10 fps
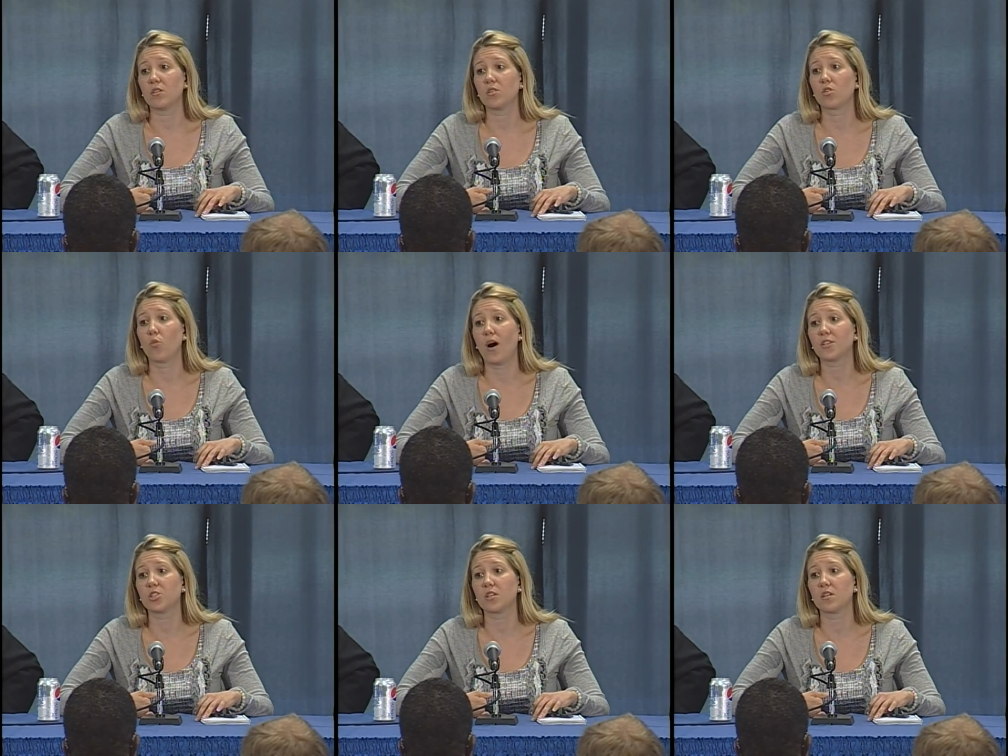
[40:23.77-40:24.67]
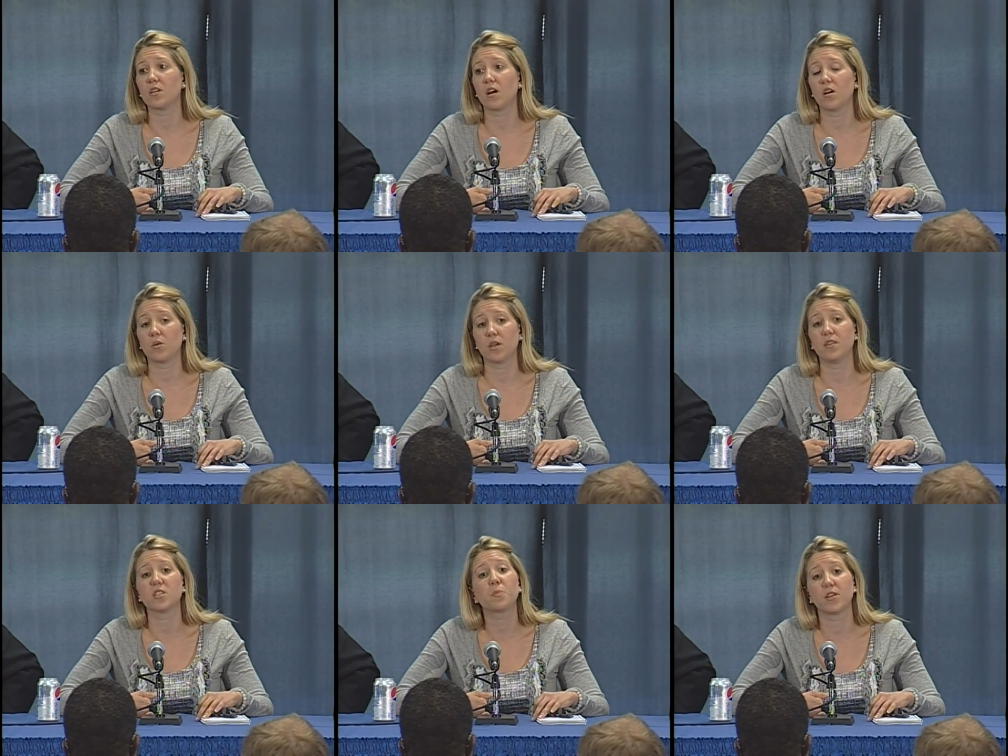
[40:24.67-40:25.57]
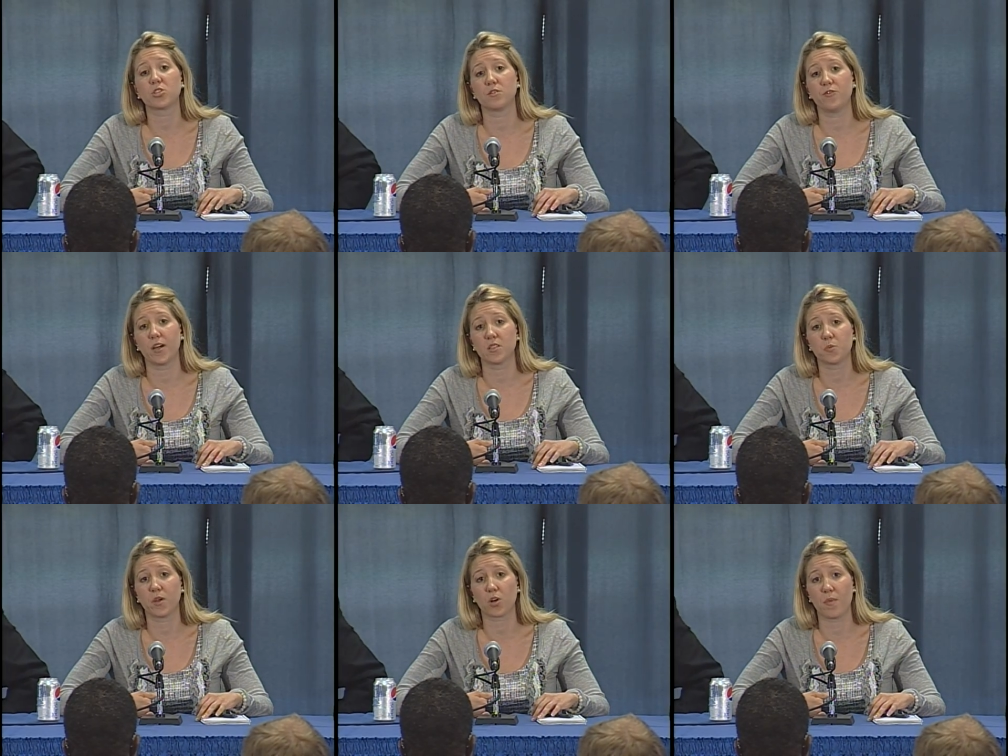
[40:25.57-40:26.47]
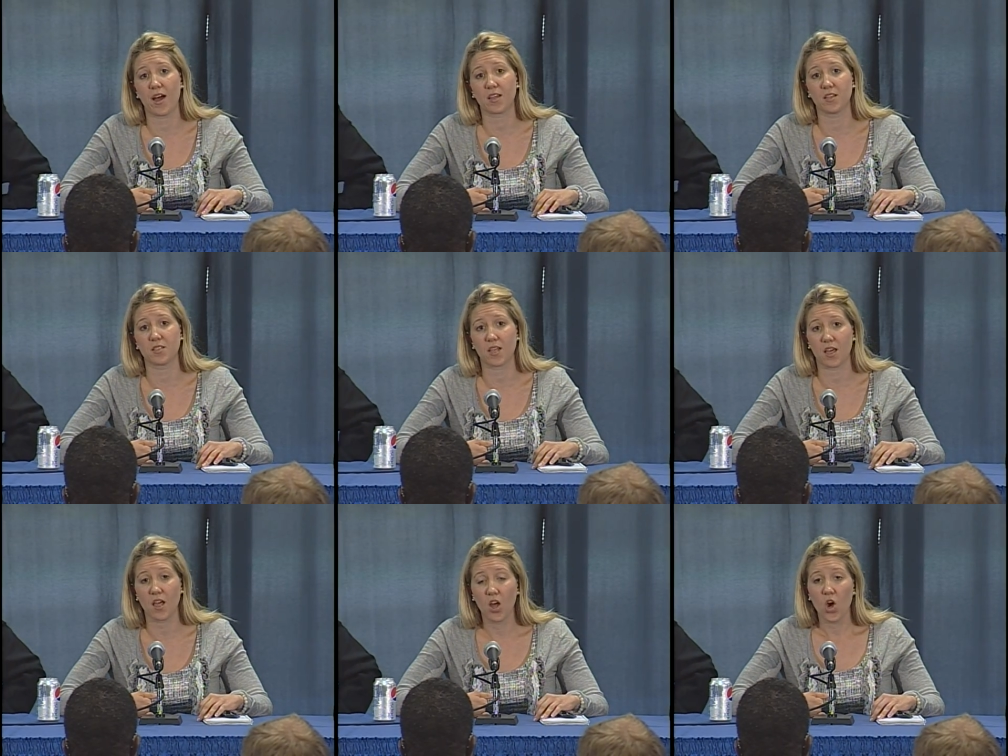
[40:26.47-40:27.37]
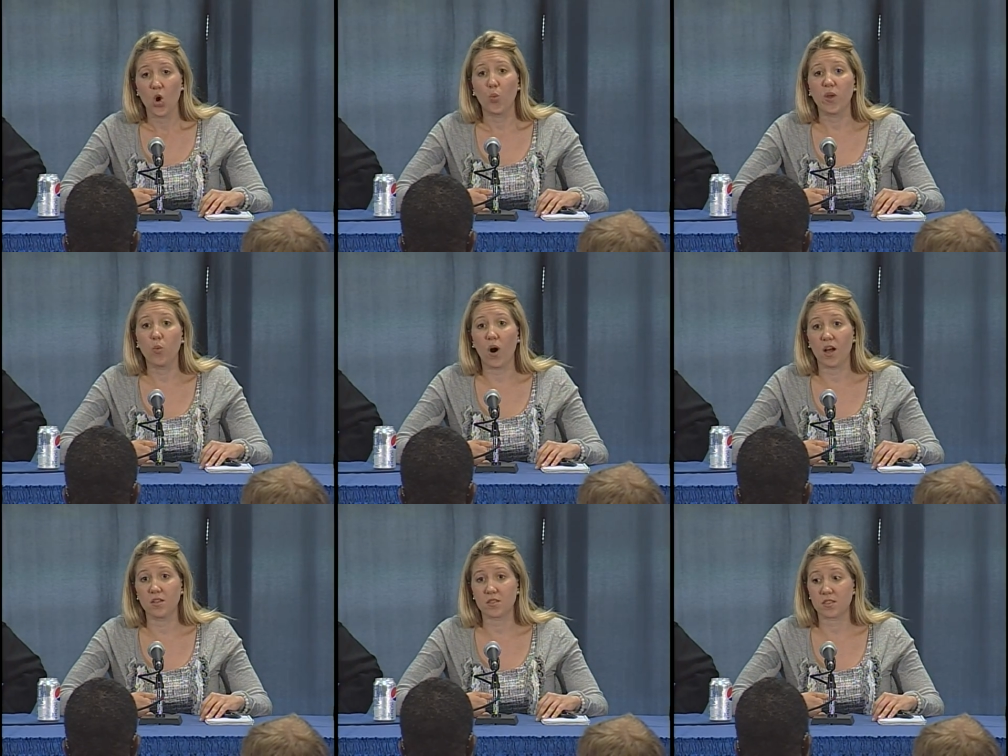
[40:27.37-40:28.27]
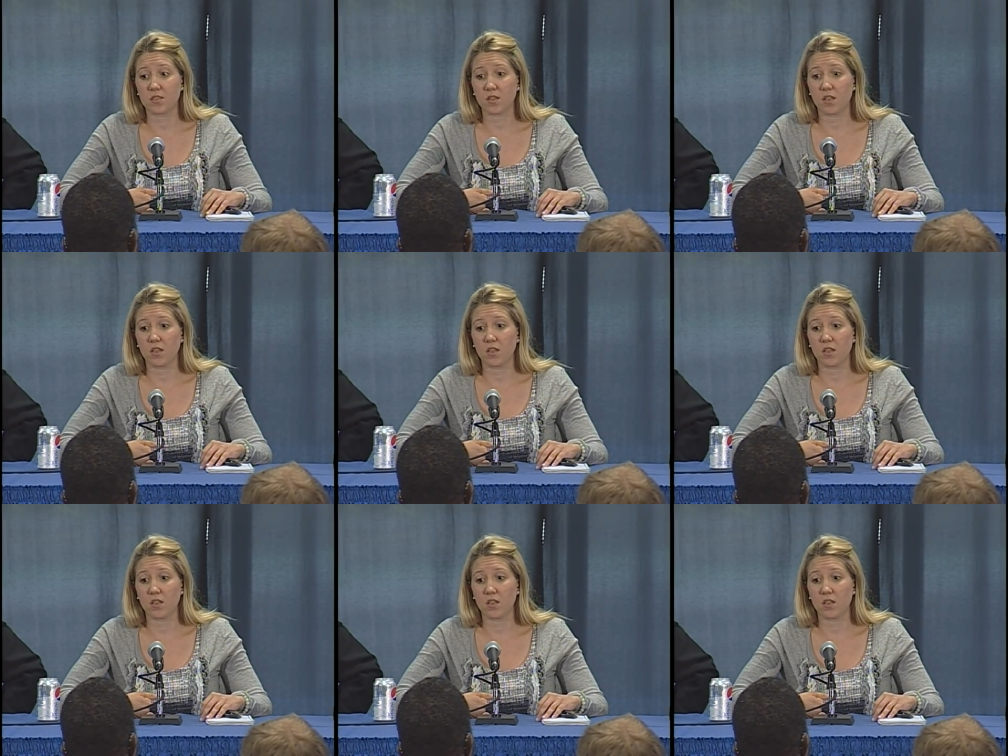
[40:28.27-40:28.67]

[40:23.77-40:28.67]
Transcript: You're watching uh, in this pension fight Speaker Madigan say, we want